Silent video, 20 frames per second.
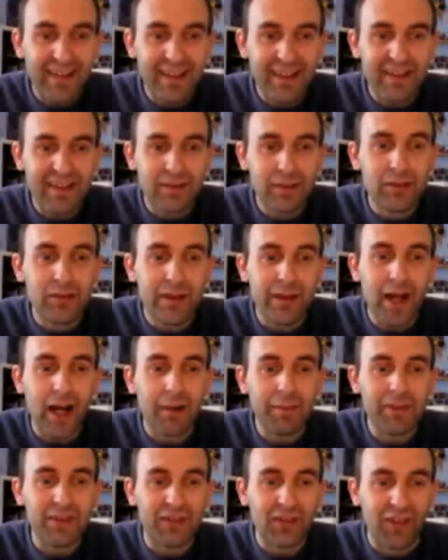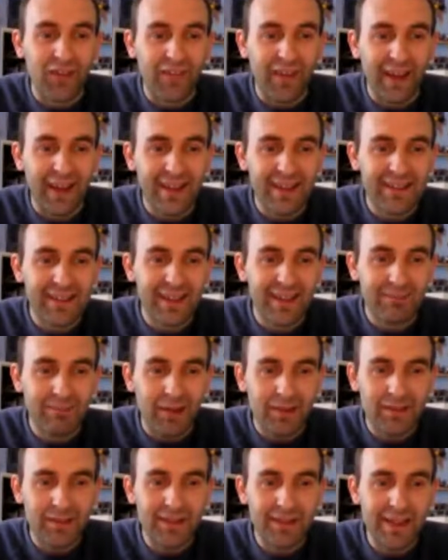Yeah, I think that's due to the army sort of
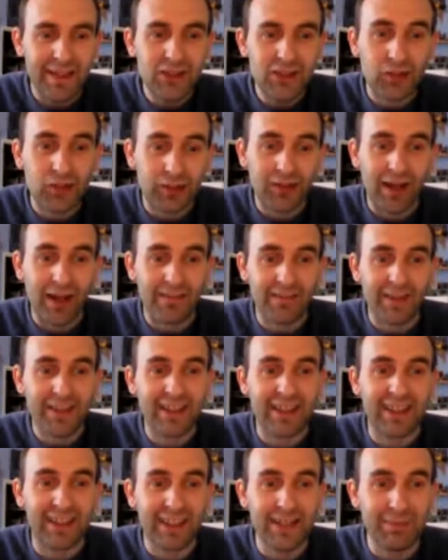days. Um, I, I get used to not having any